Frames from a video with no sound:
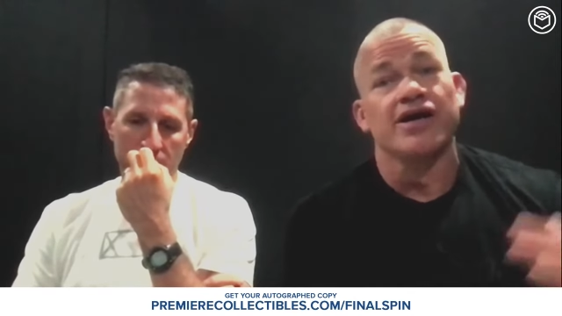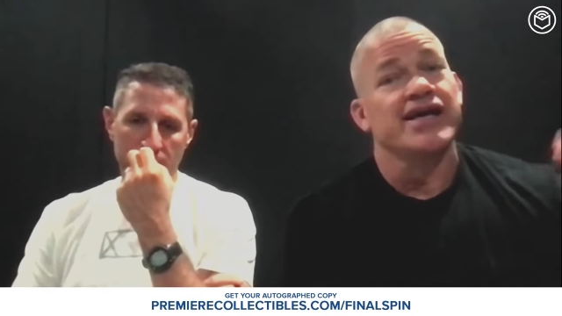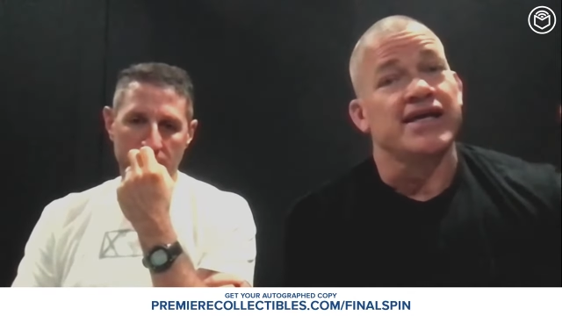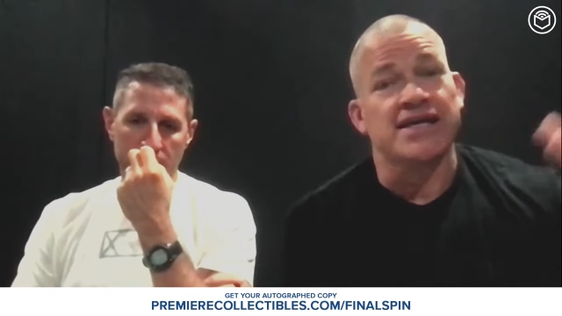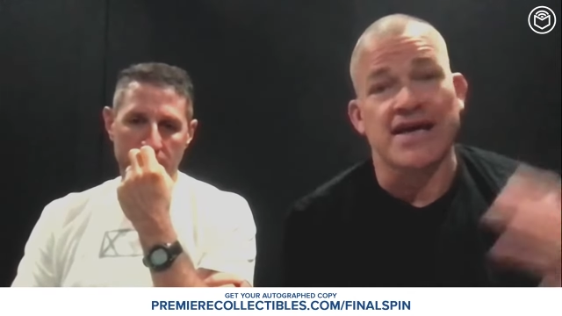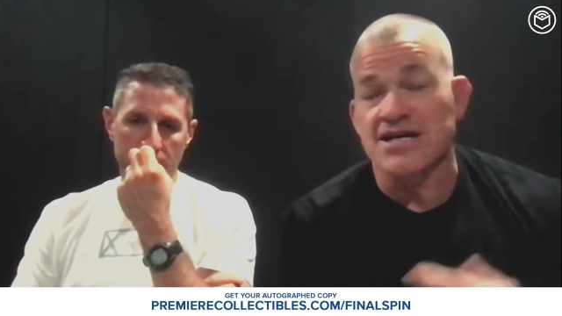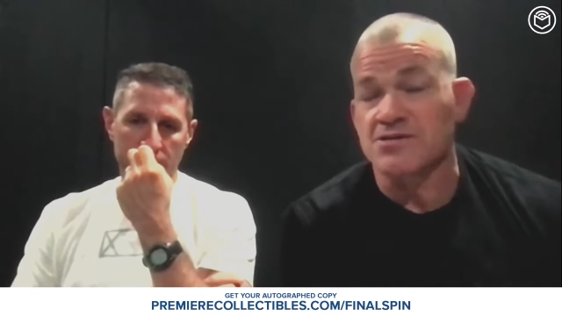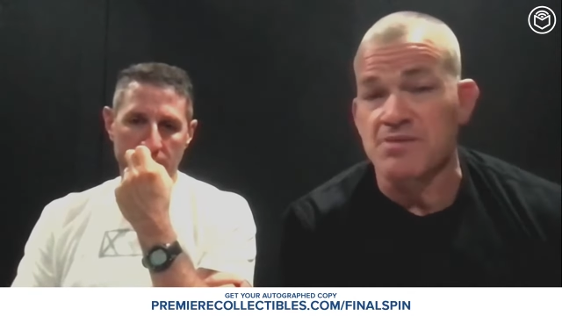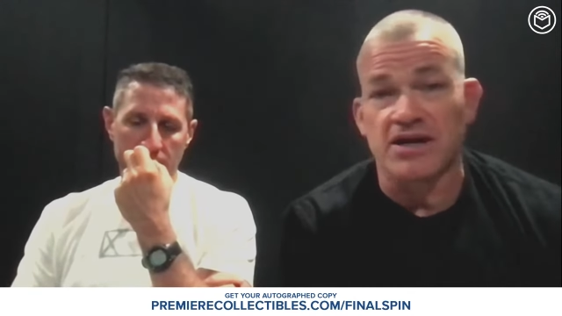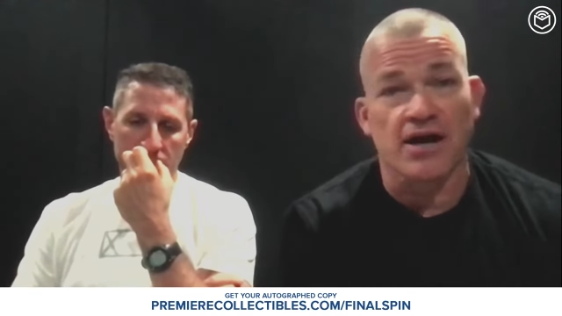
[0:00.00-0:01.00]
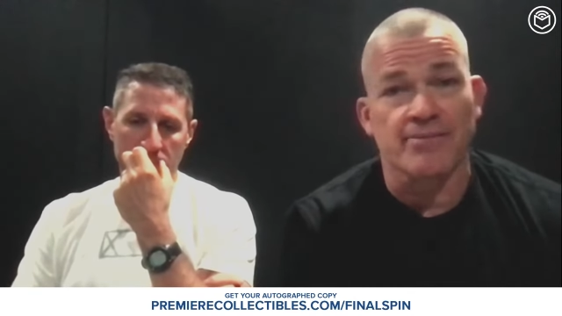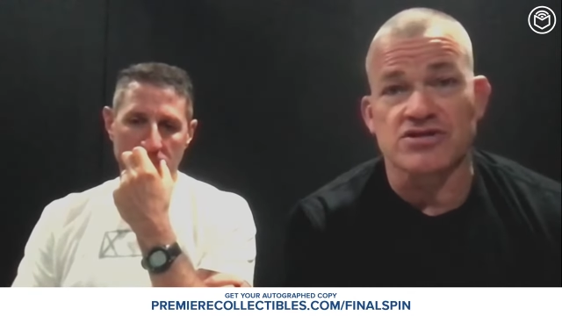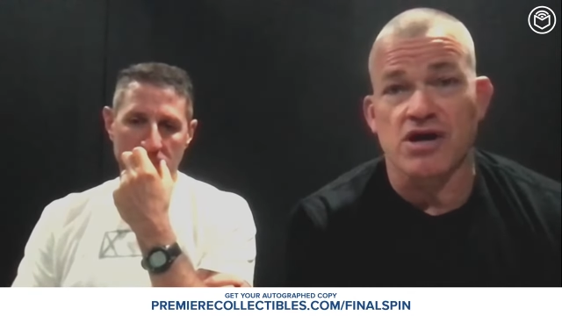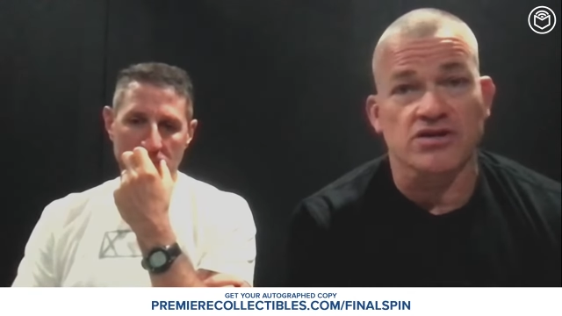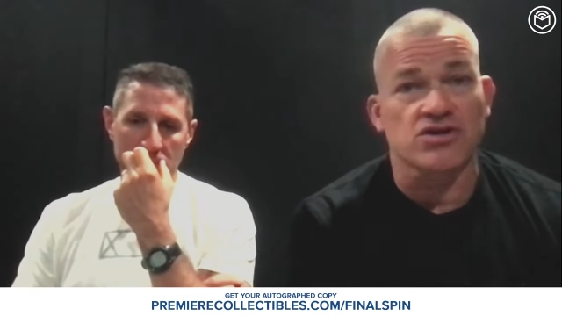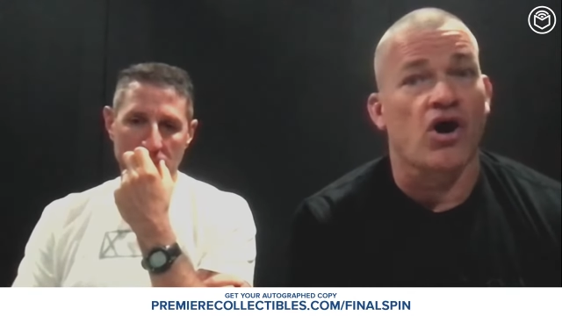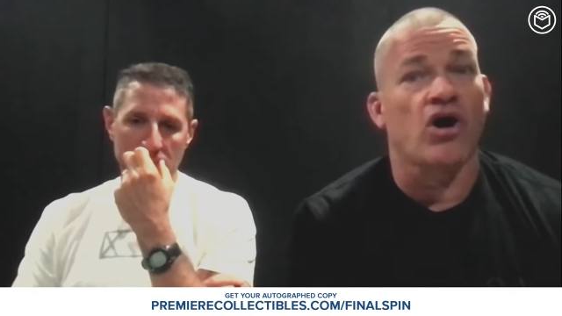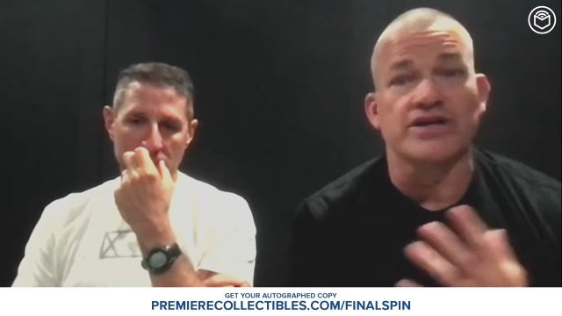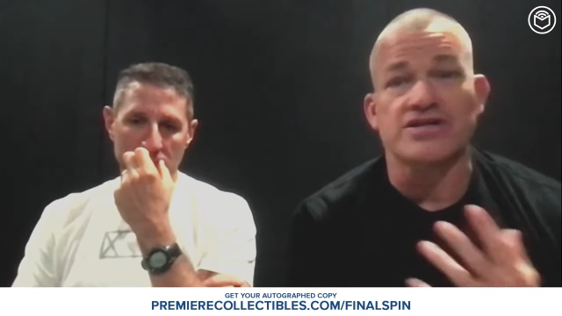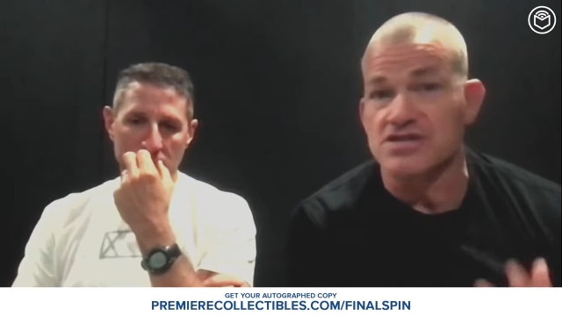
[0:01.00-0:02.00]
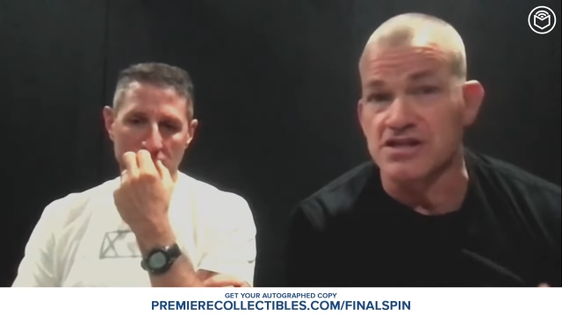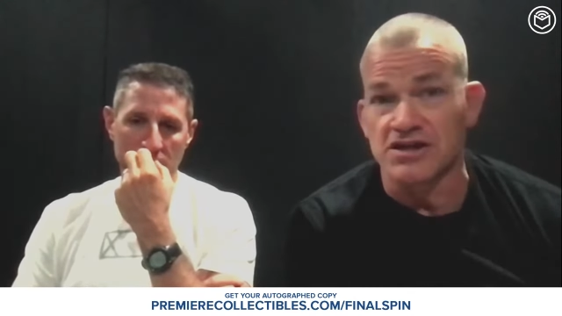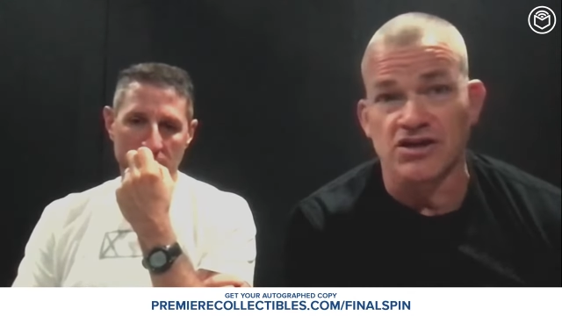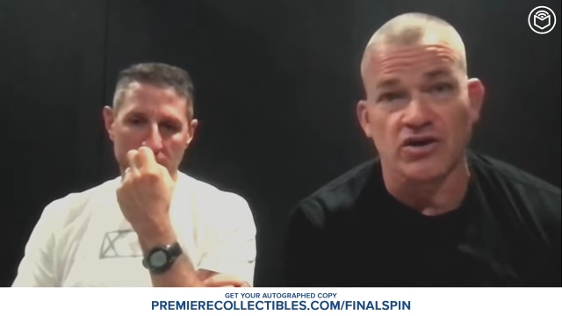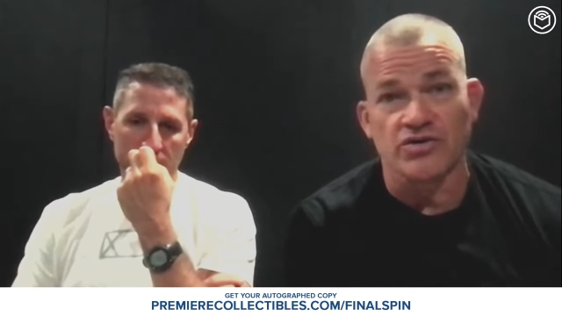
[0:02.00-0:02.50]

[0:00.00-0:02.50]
Speaker 1: he asked me to come and talk to all his CEOs.